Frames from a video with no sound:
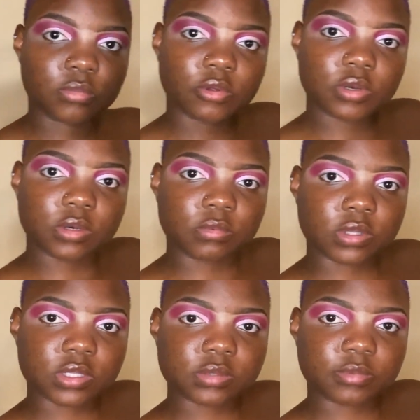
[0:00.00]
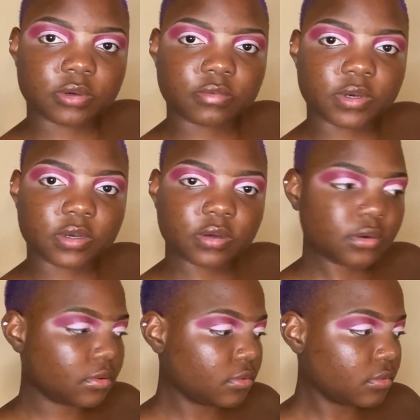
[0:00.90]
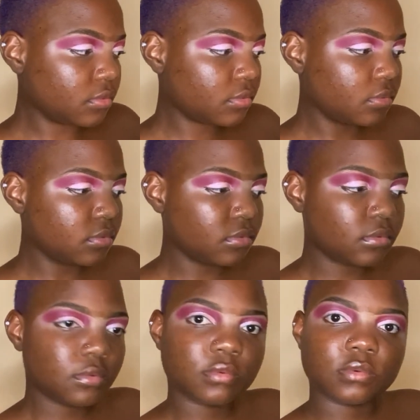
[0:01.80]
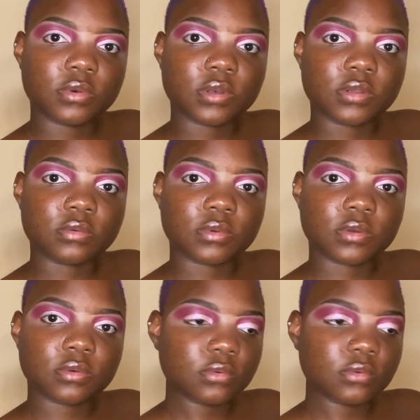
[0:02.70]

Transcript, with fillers: going in with this brown right here. This one.